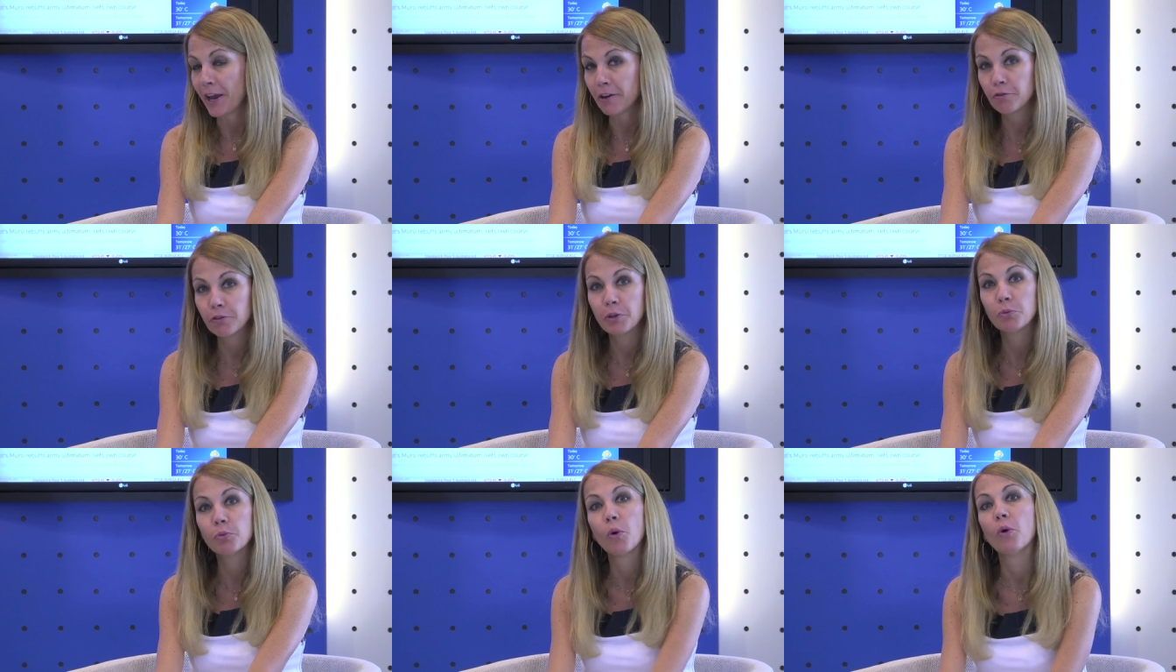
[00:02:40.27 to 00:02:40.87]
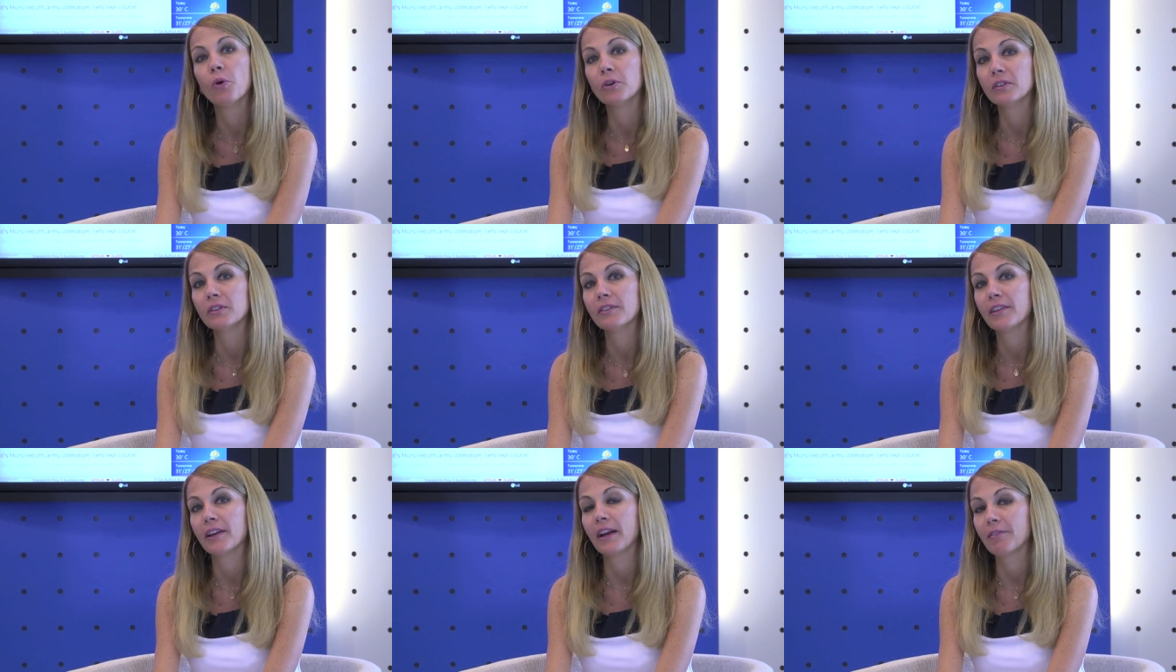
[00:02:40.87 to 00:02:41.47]
every
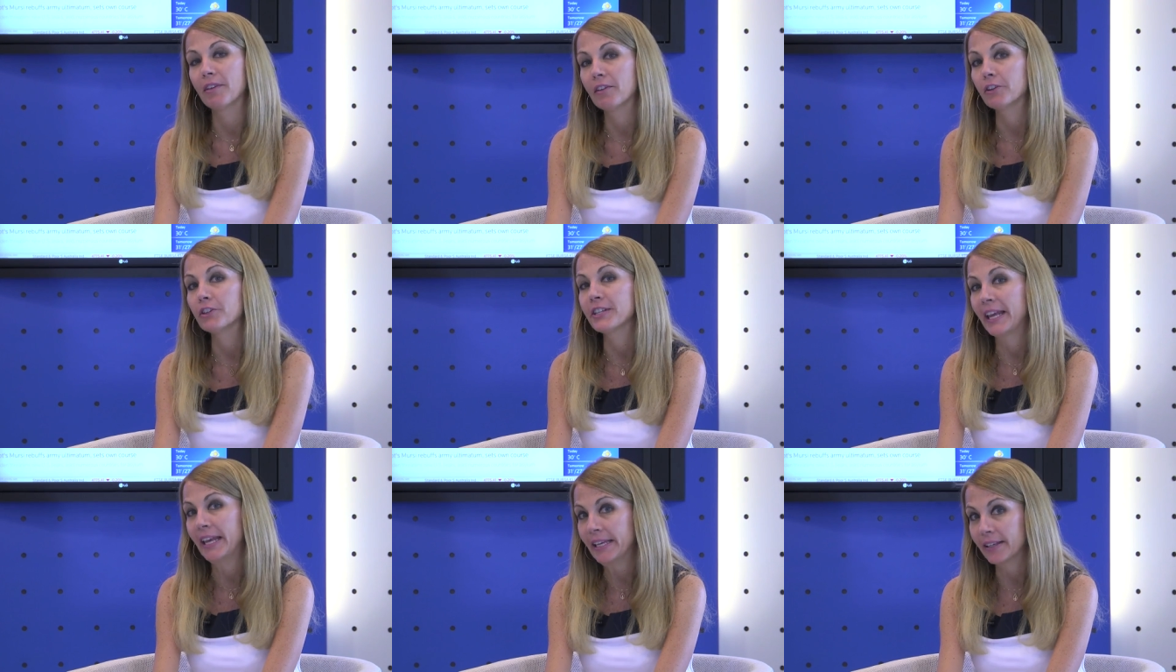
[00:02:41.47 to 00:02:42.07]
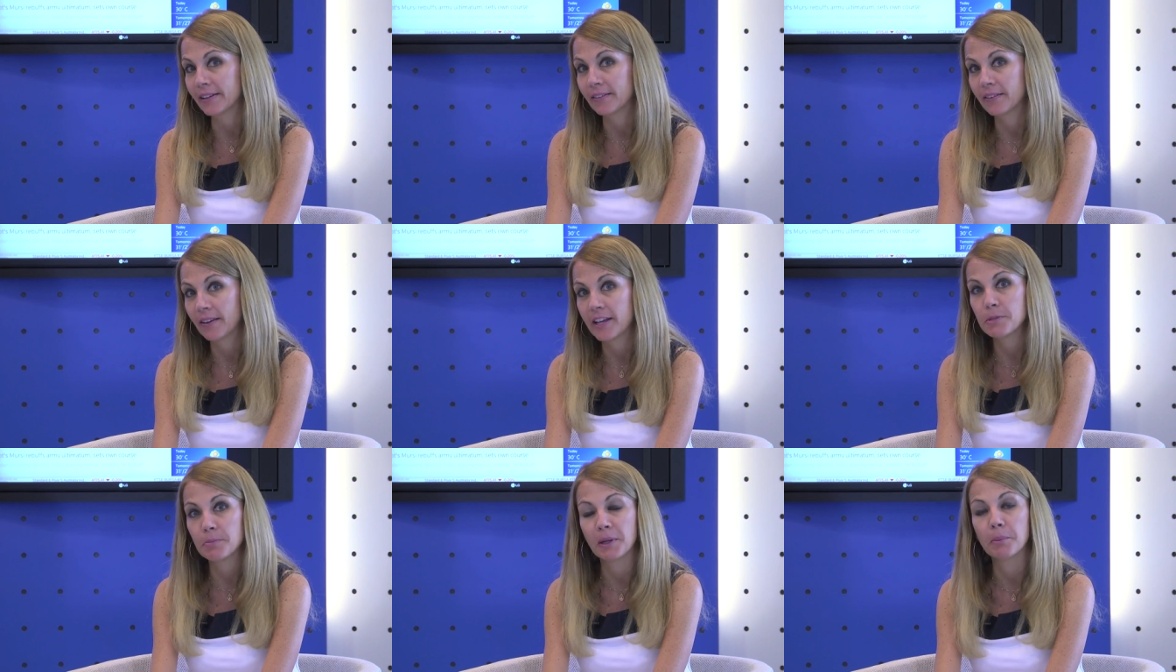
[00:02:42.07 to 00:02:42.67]
role that I've ever taken
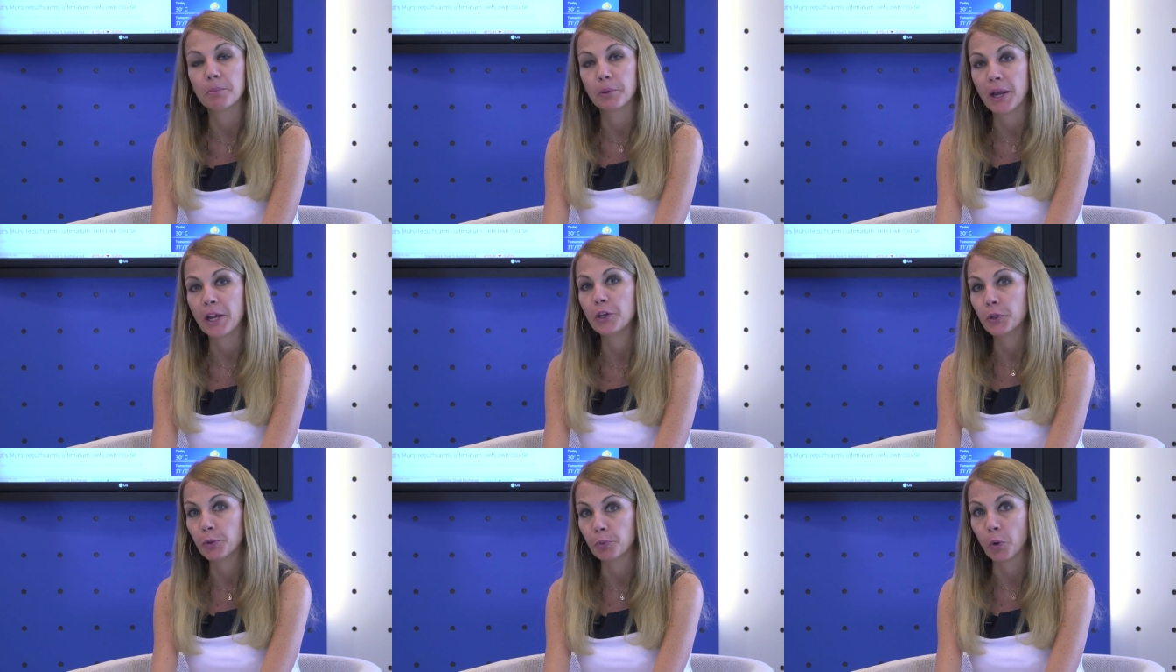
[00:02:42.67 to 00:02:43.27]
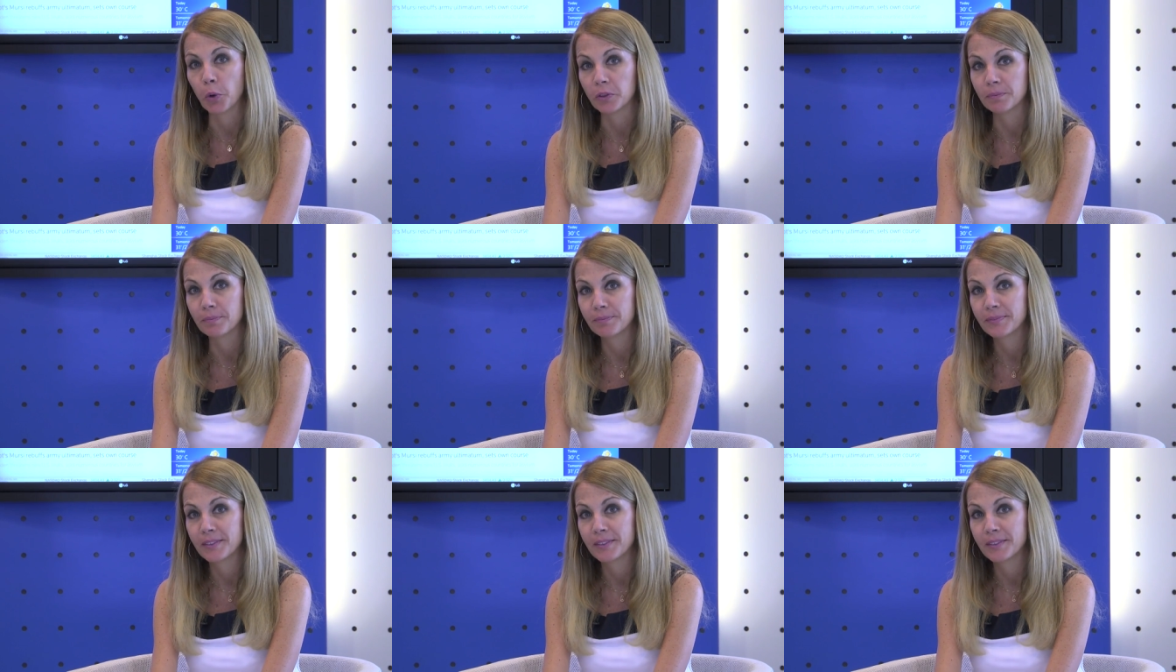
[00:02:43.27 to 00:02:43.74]
has been a brand new role.